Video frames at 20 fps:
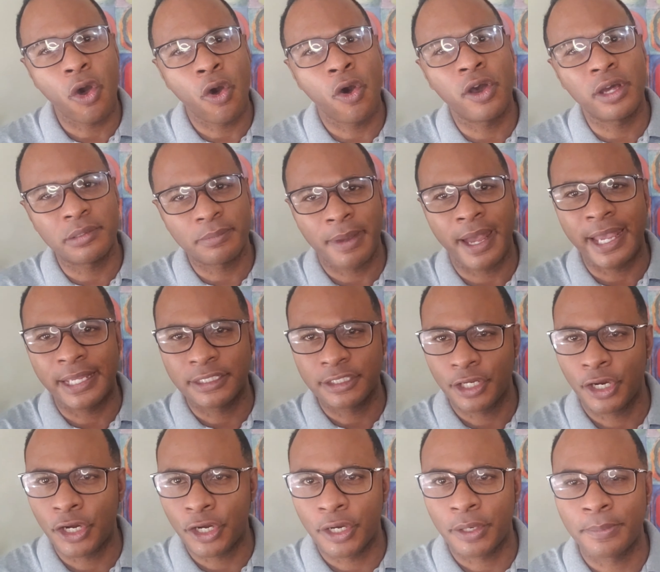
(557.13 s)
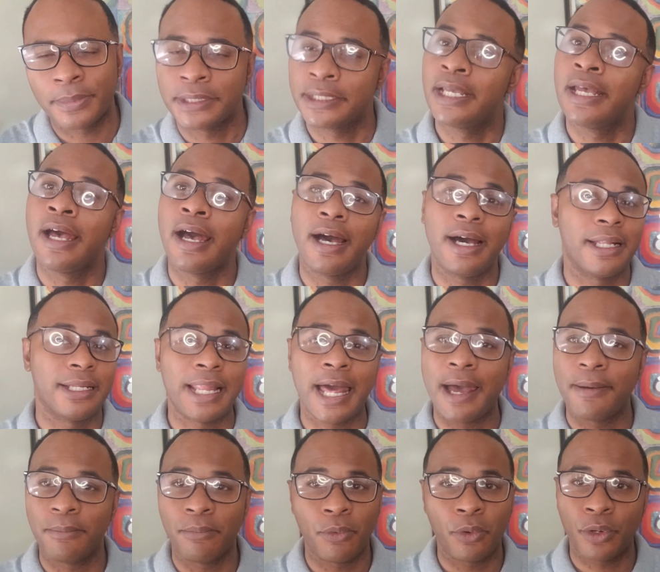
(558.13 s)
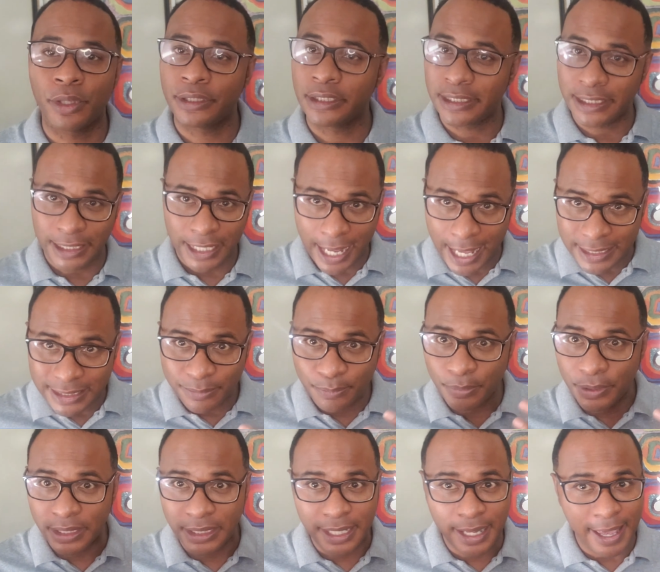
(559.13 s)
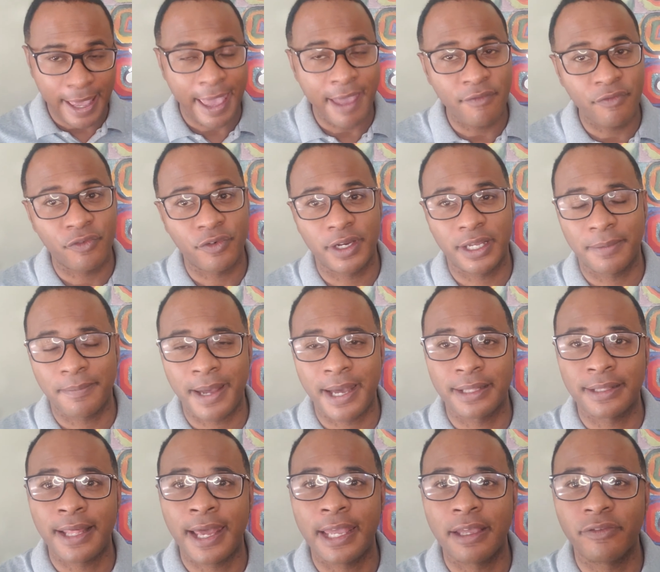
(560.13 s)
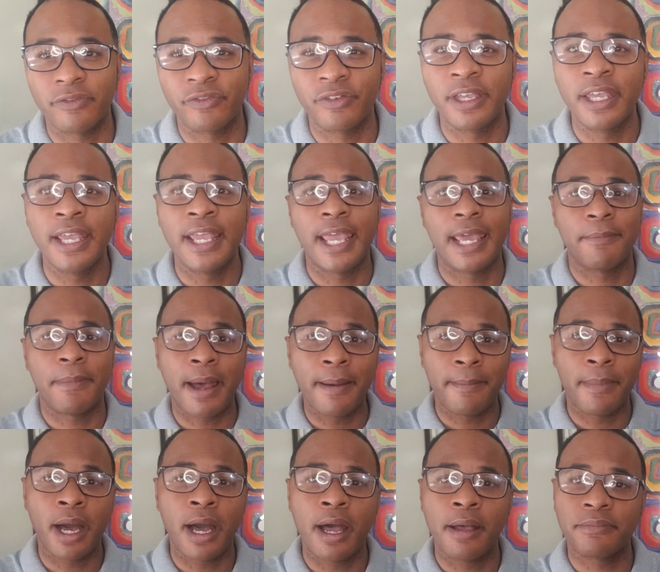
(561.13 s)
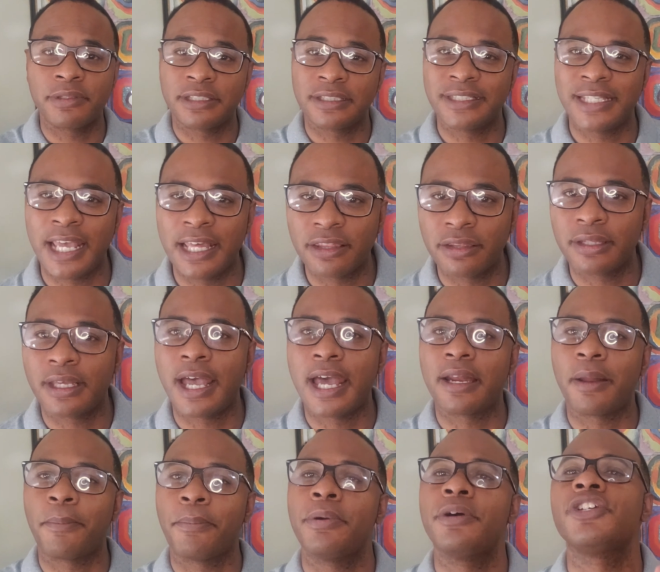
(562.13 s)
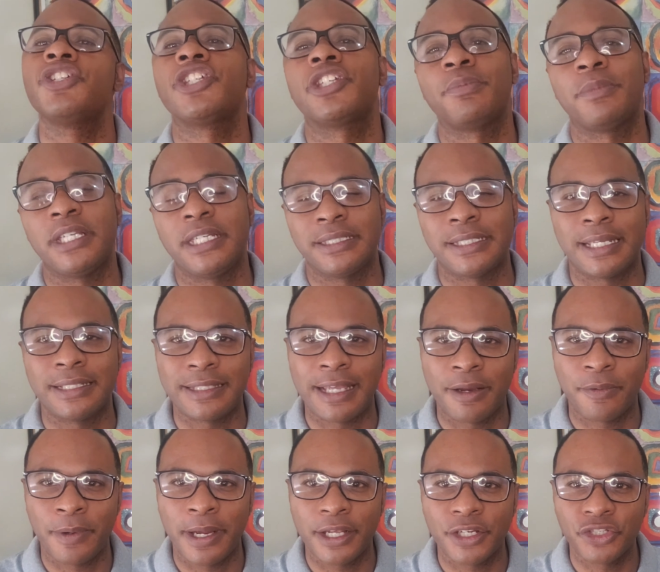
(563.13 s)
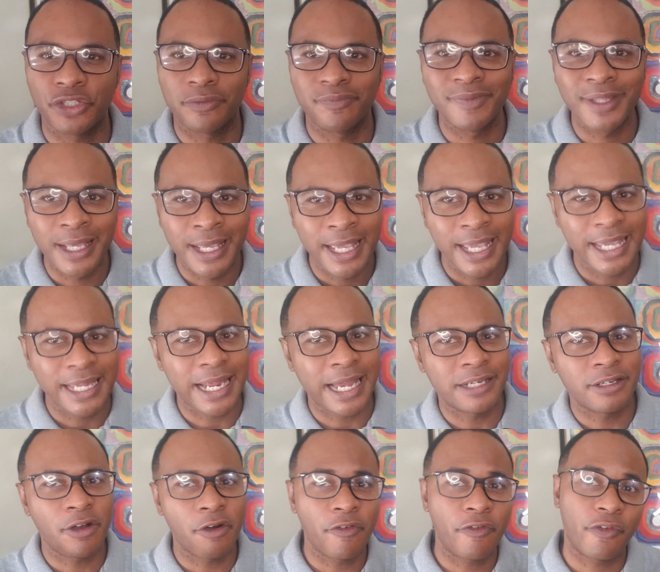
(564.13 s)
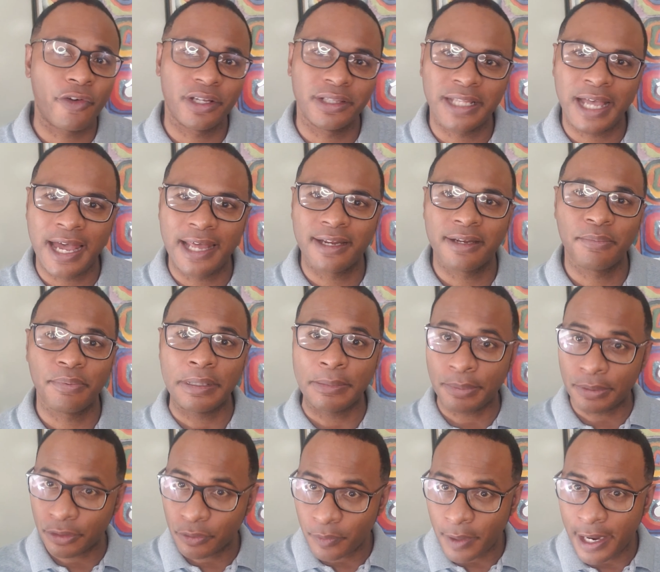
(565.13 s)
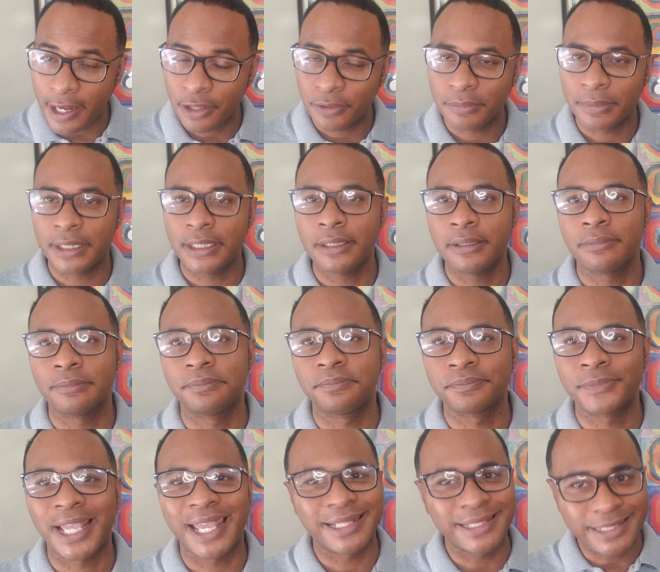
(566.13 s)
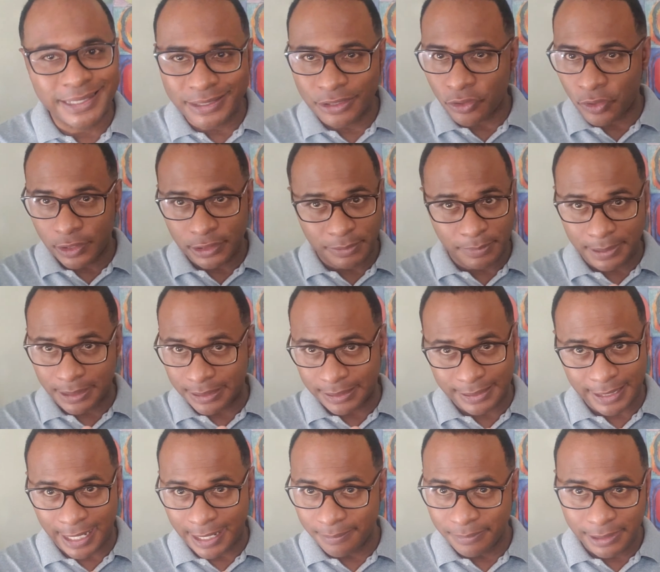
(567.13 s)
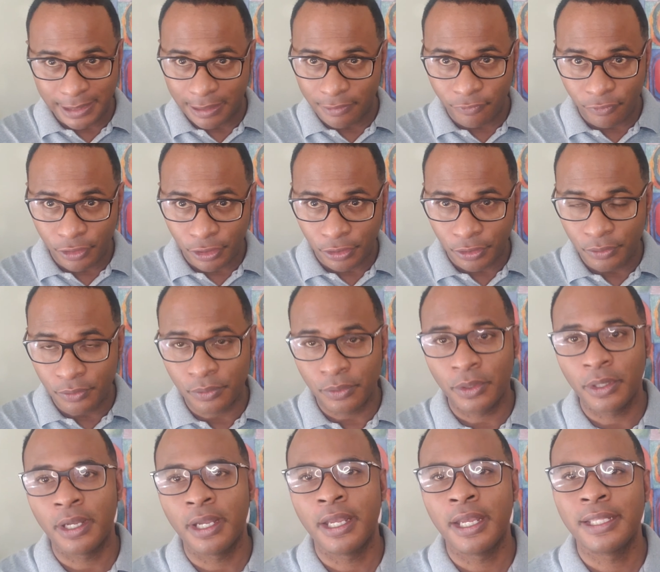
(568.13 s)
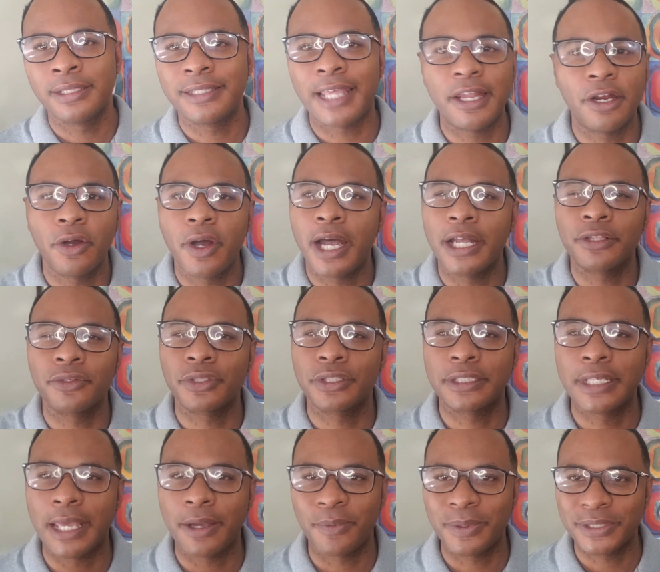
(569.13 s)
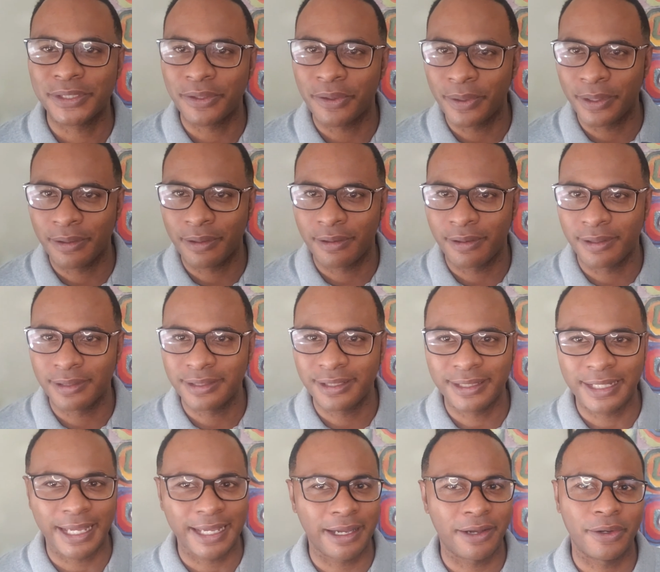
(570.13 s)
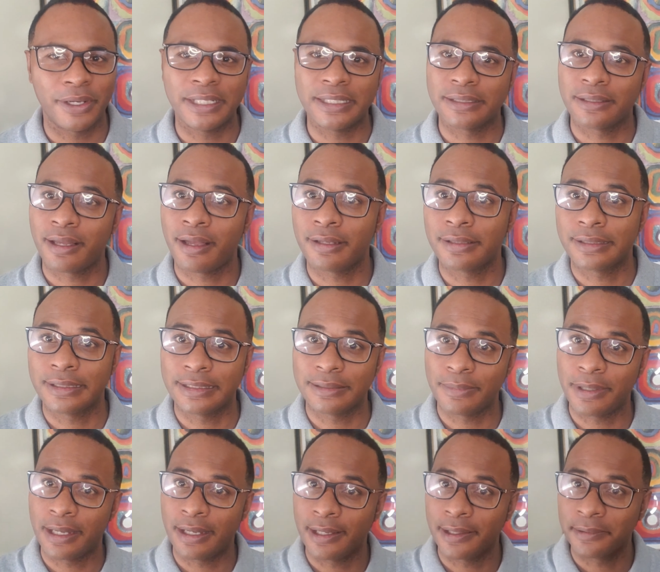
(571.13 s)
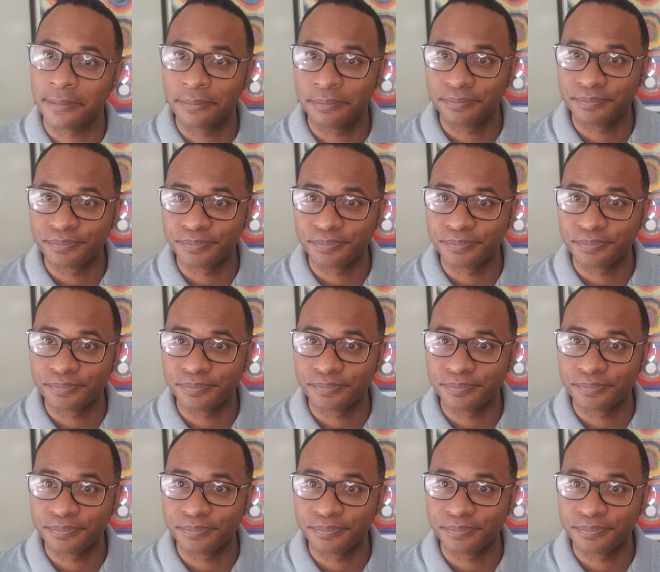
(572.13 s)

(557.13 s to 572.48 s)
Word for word: on my terms a lot more than it has been ever in my life. And my mom's death kind of pushed me in that direction. And I know for a lot of the people around me, and this is going to be the same thing for you, they don't understand what's going on. They're like, oh, he's lost his mind.